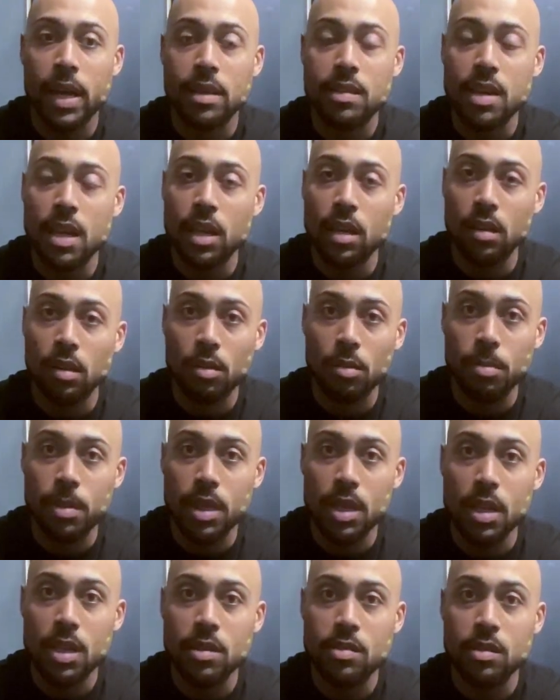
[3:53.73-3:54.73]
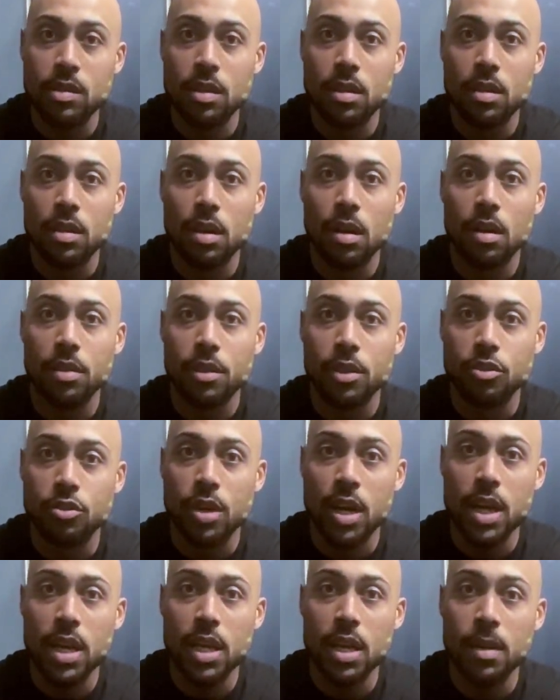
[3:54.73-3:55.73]
take it a little bit easier on the
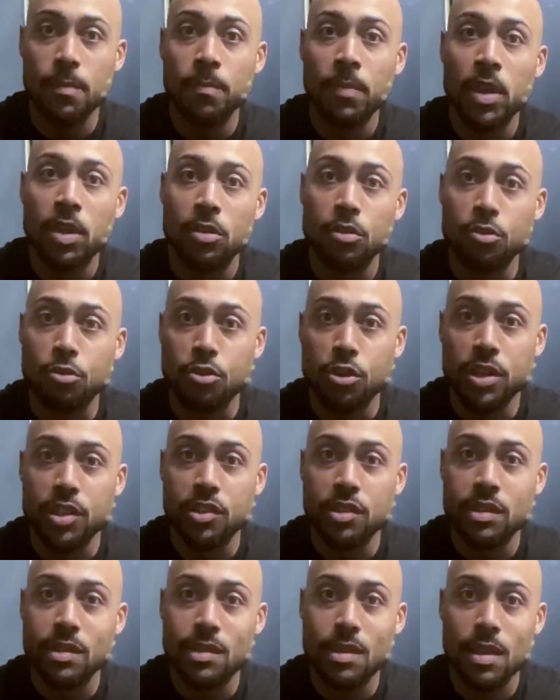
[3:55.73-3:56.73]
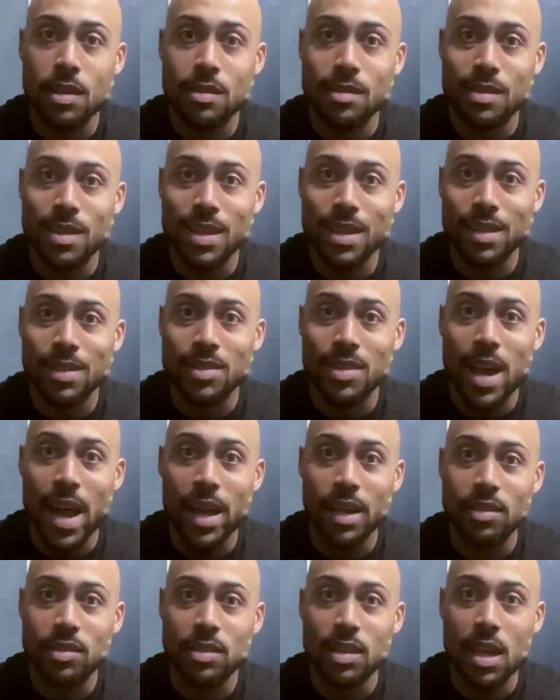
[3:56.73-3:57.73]
training. Nutrition stays the
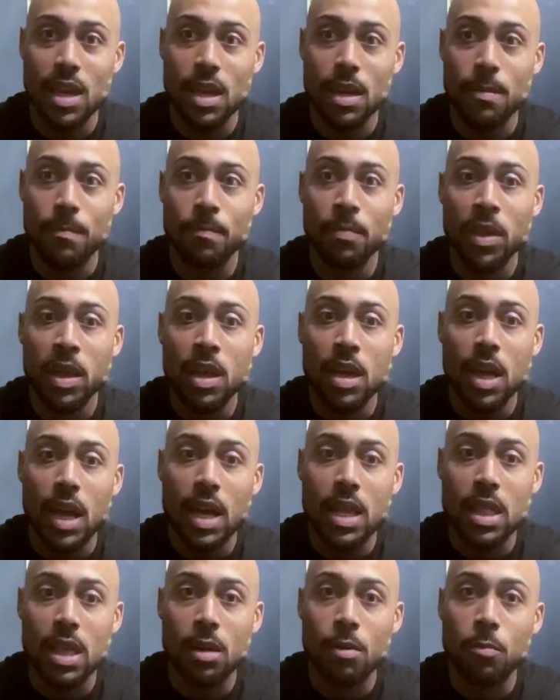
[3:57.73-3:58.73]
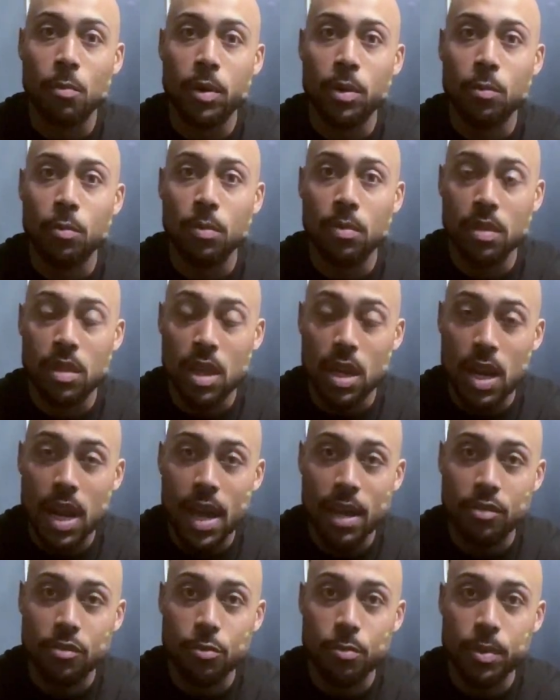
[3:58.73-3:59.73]
exact same. And then when the
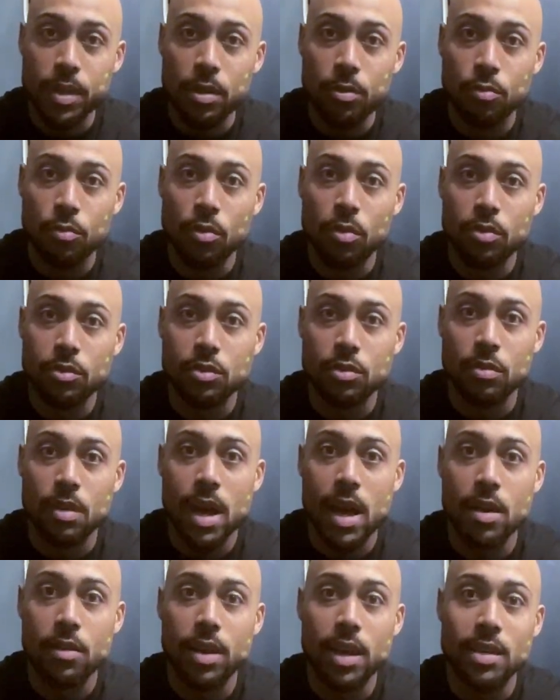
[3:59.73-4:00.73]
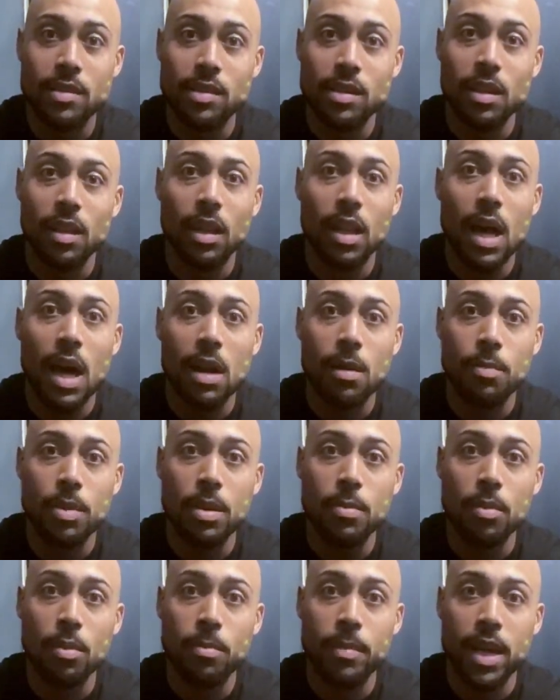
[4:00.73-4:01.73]
next week rolls around, I see a lot of
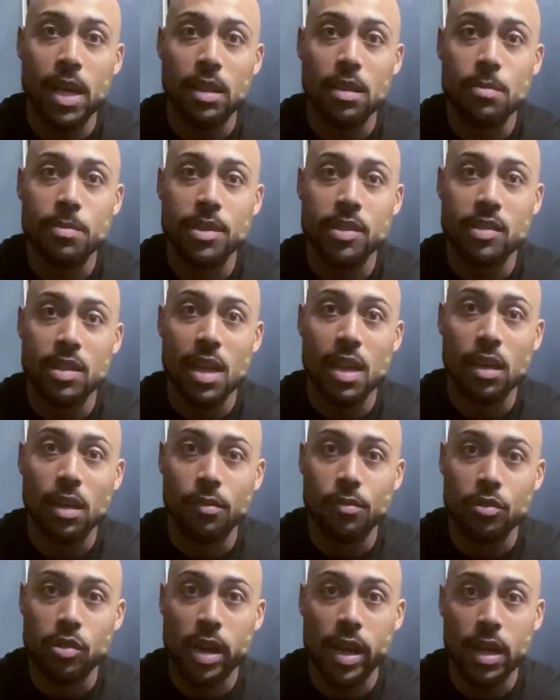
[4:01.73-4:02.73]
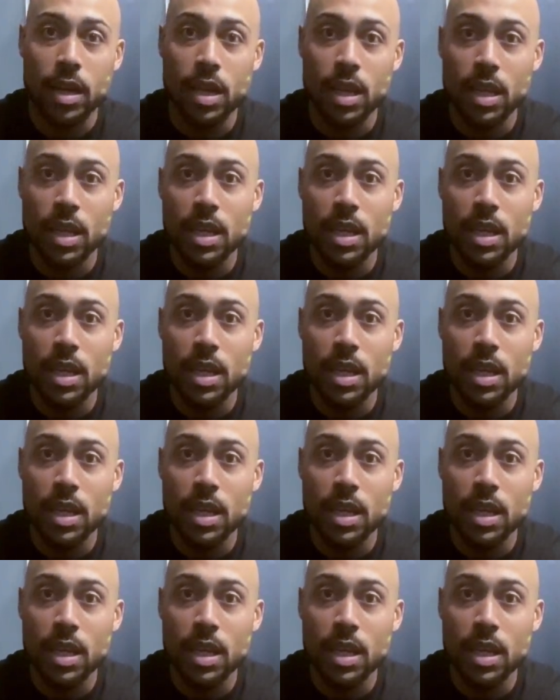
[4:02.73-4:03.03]
people make the mistake of trying to